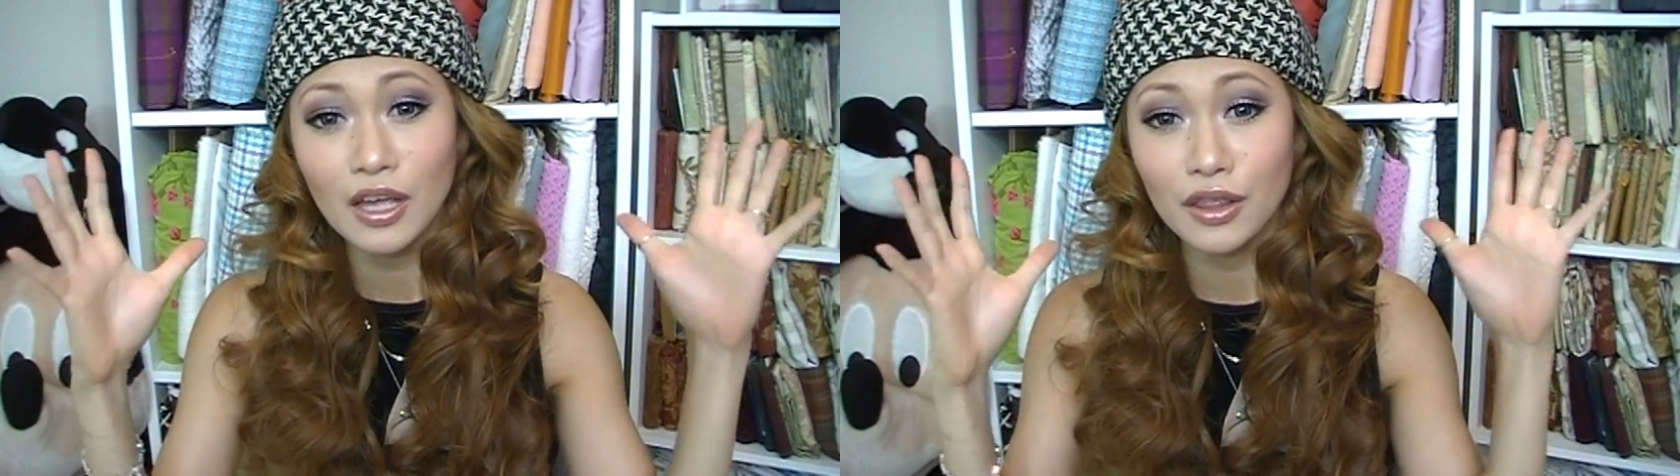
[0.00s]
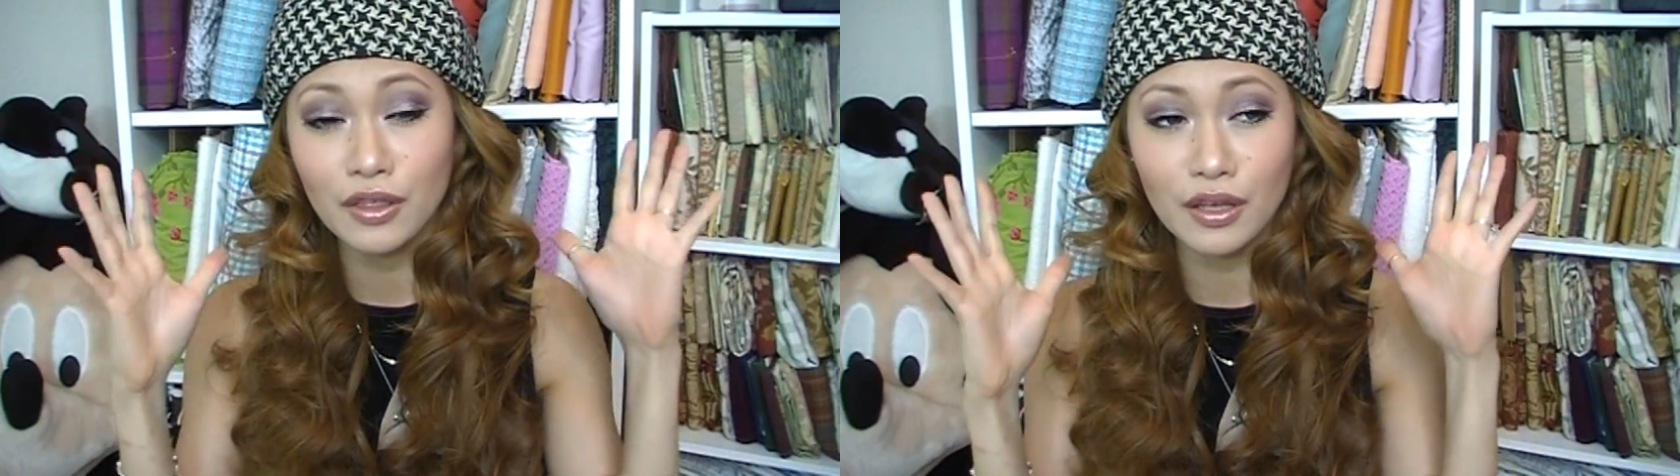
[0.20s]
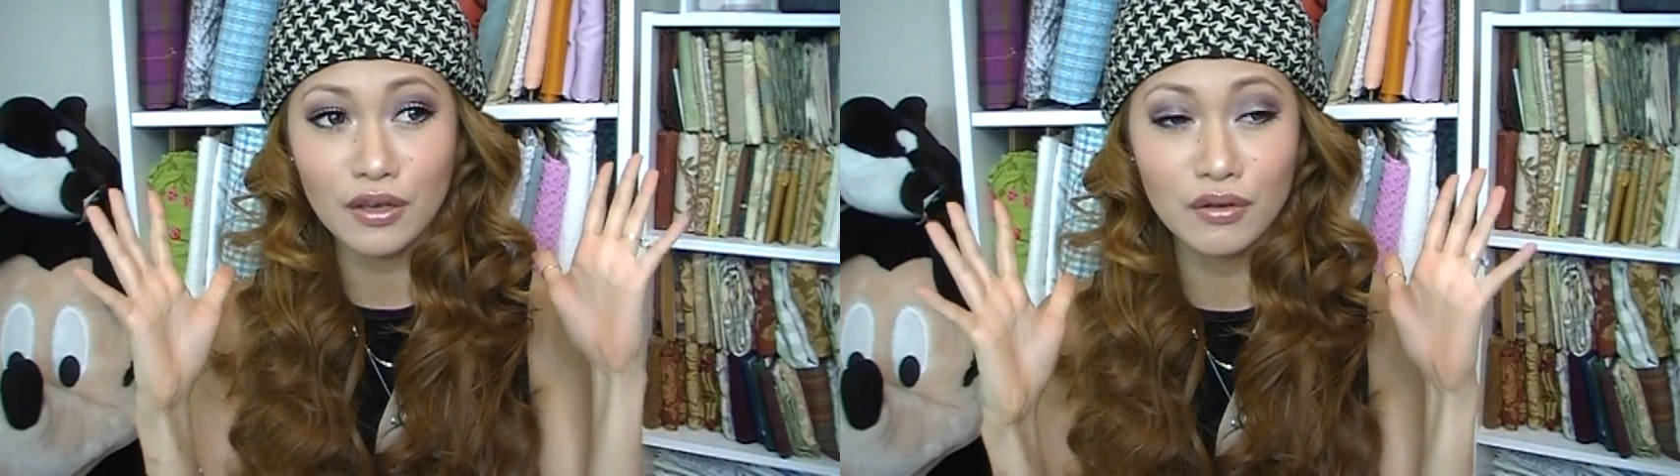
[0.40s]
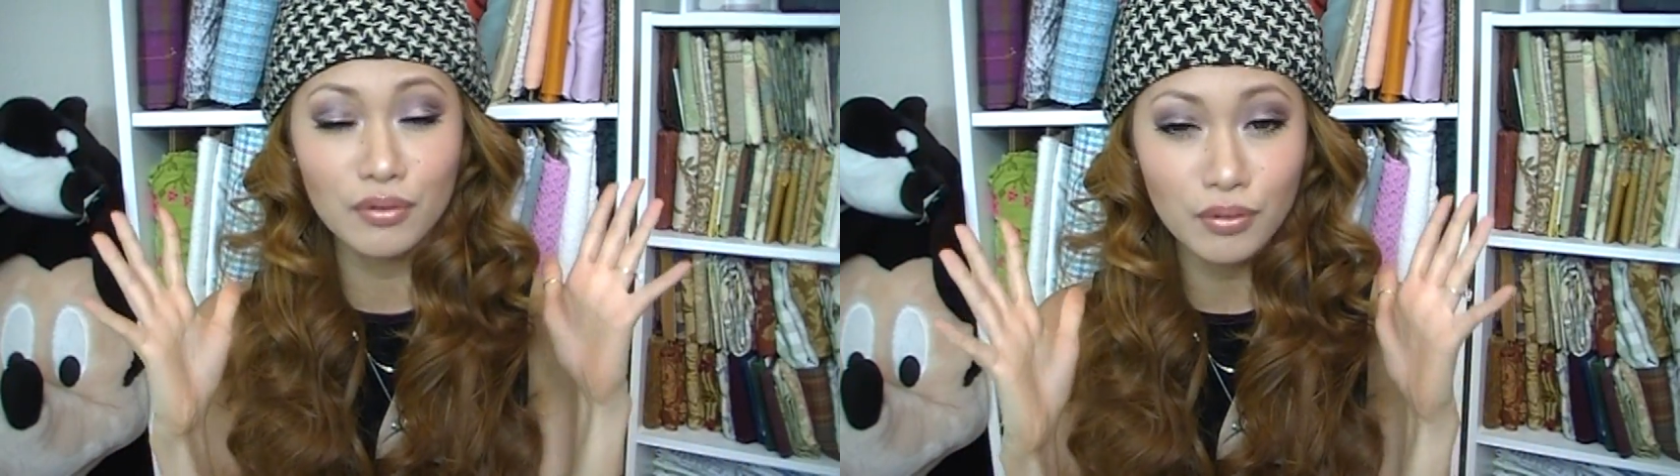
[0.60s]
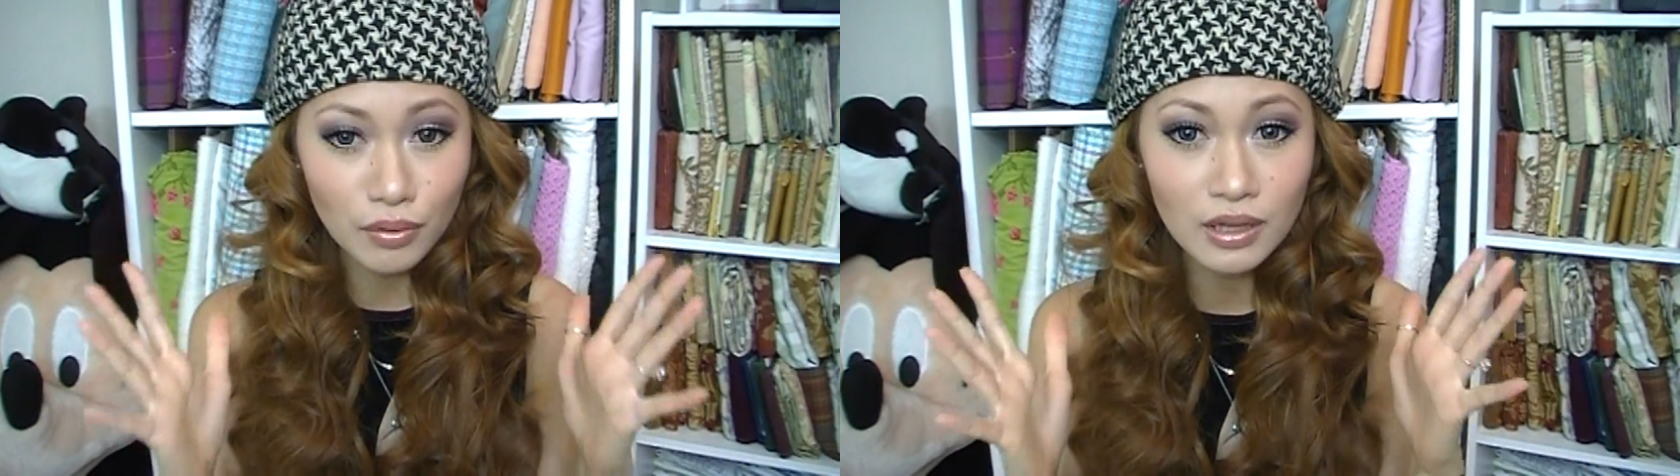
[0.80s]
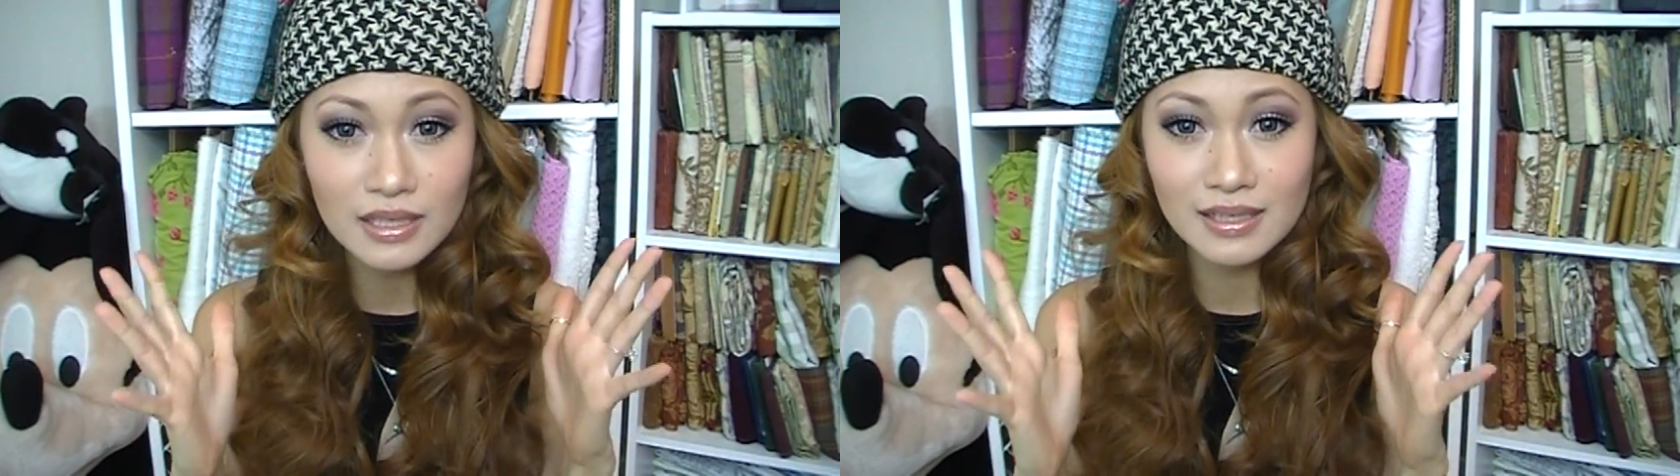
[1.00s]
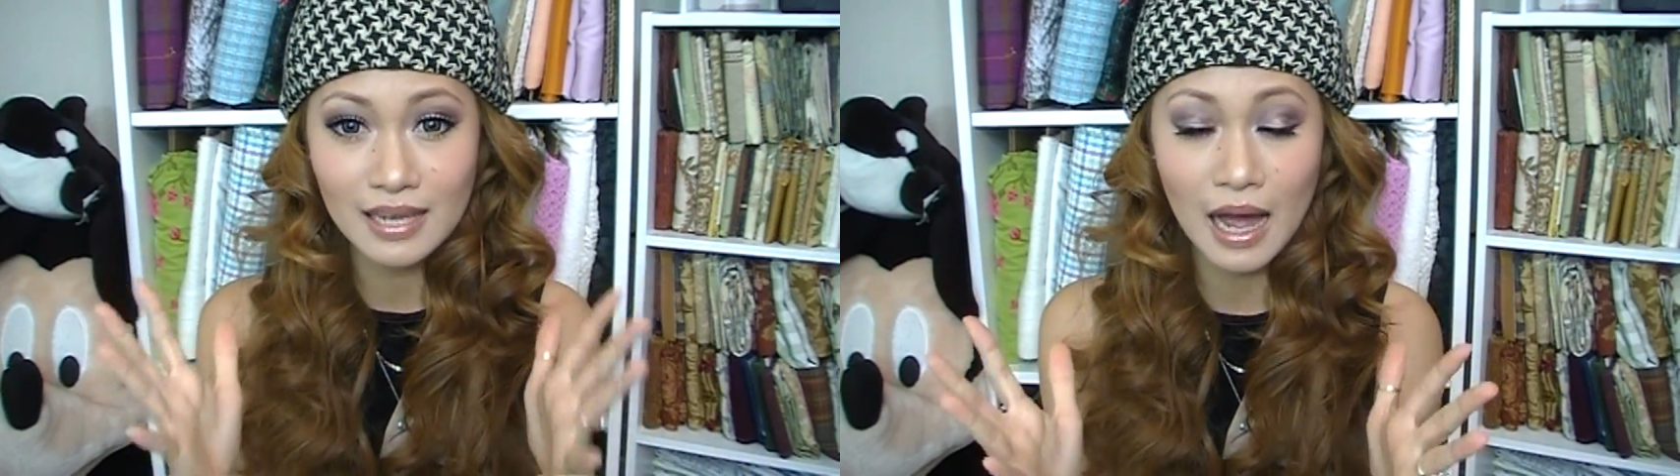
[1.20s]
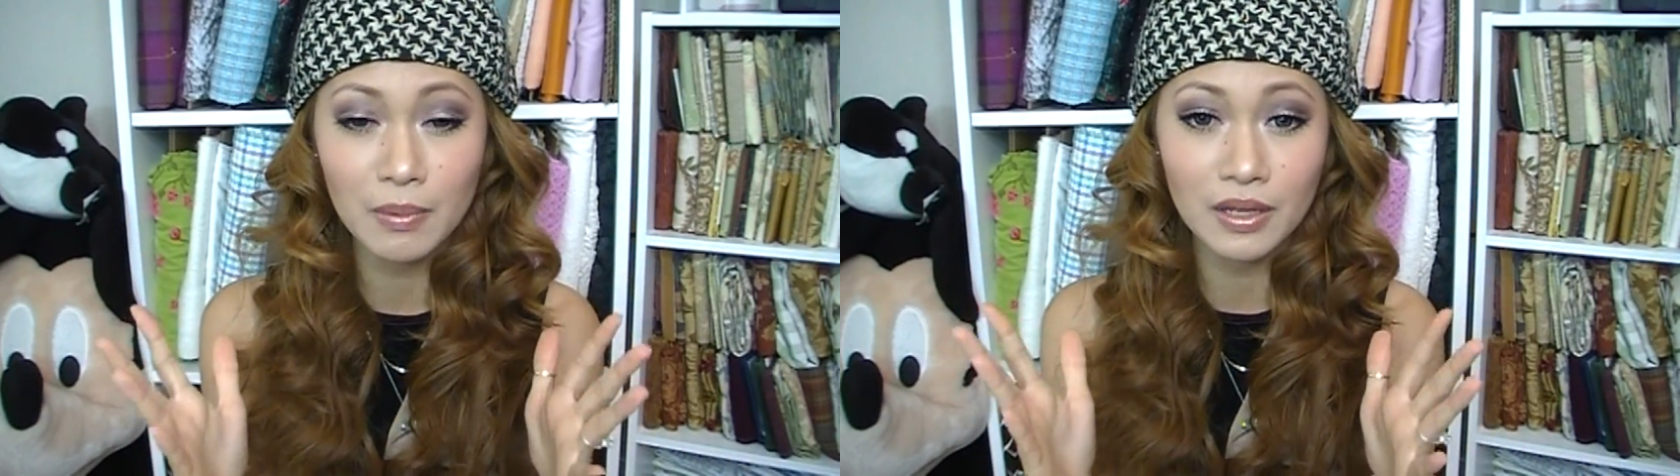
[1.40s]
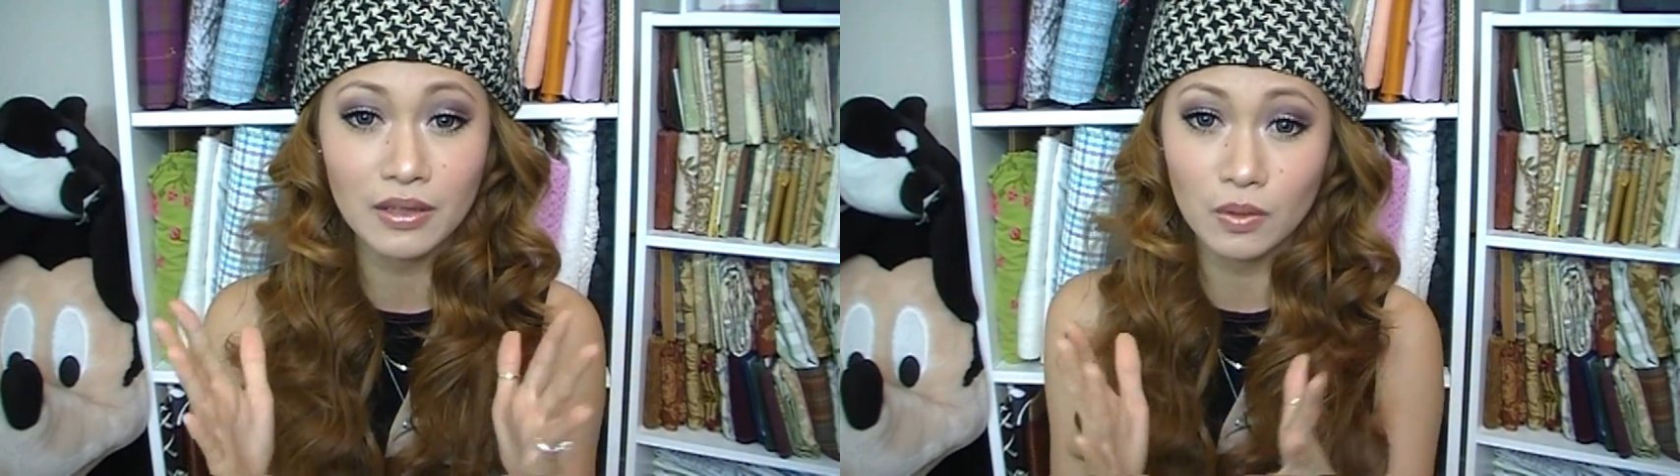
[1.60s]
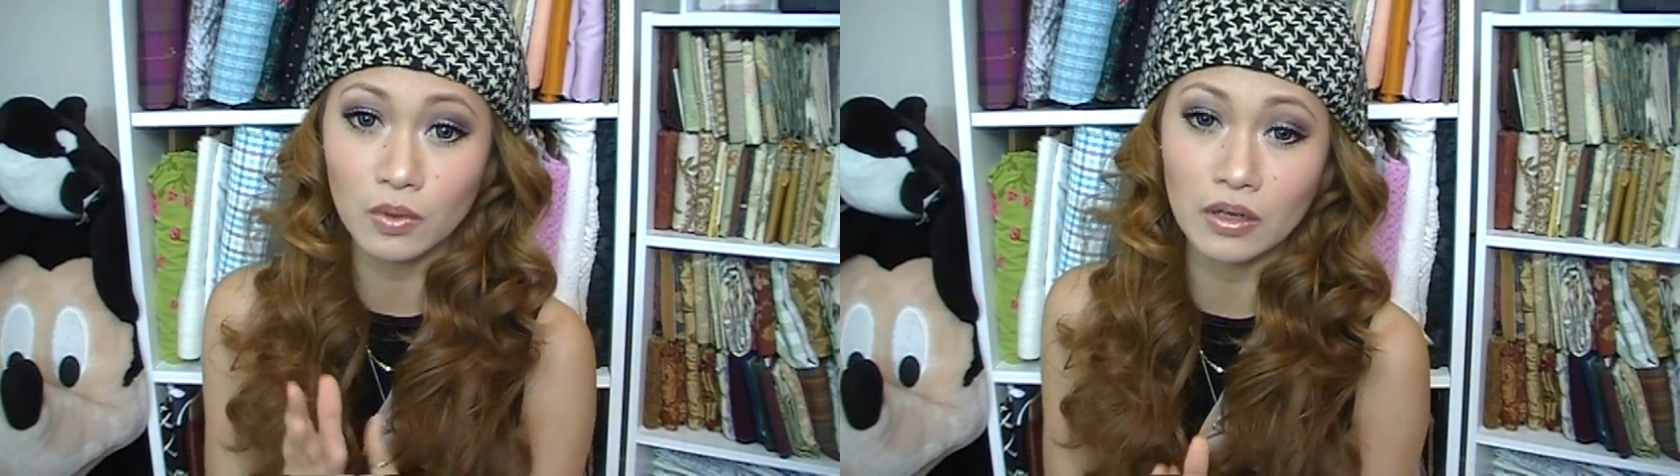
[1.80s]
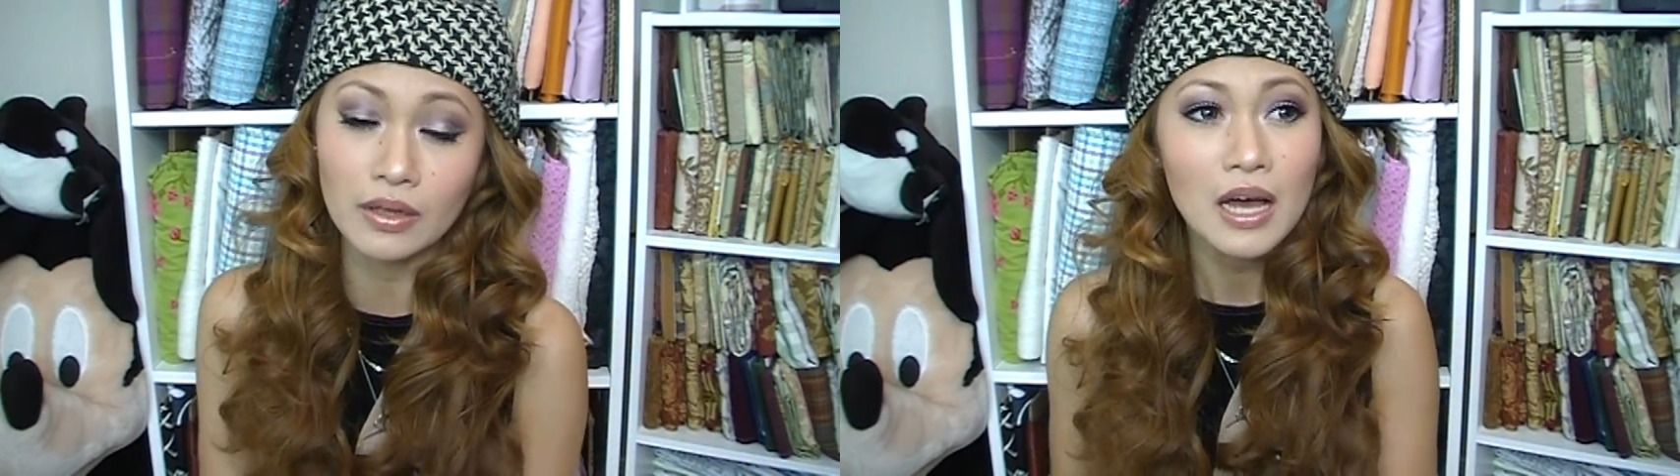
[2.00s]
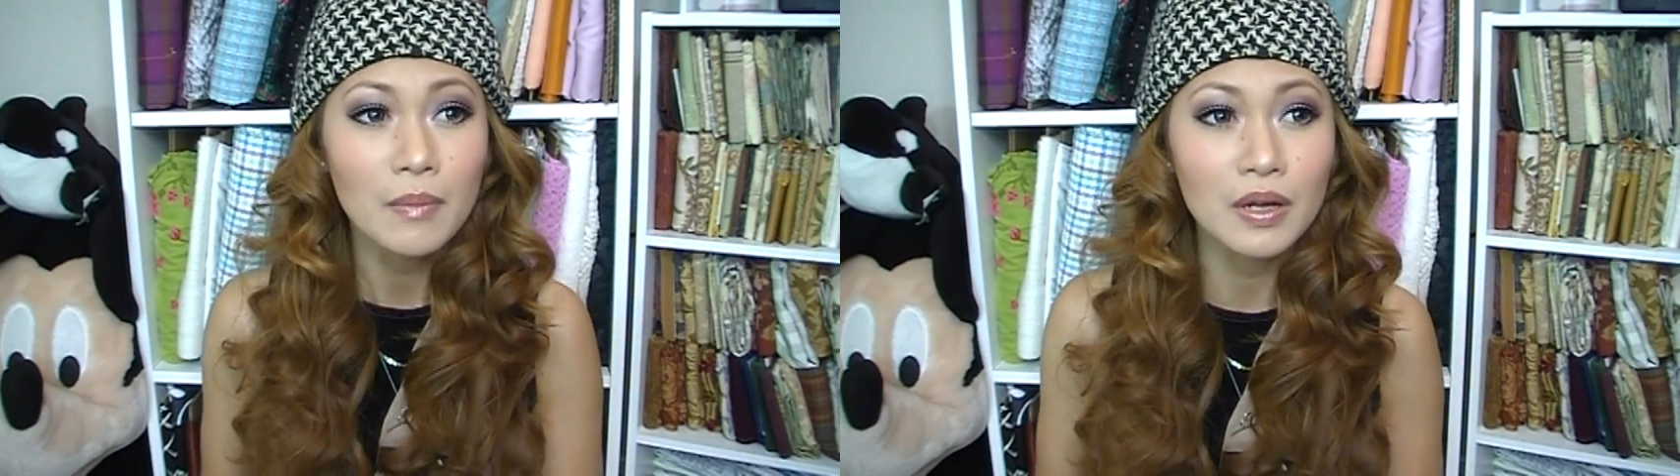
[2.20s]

the coolest tablet in the world.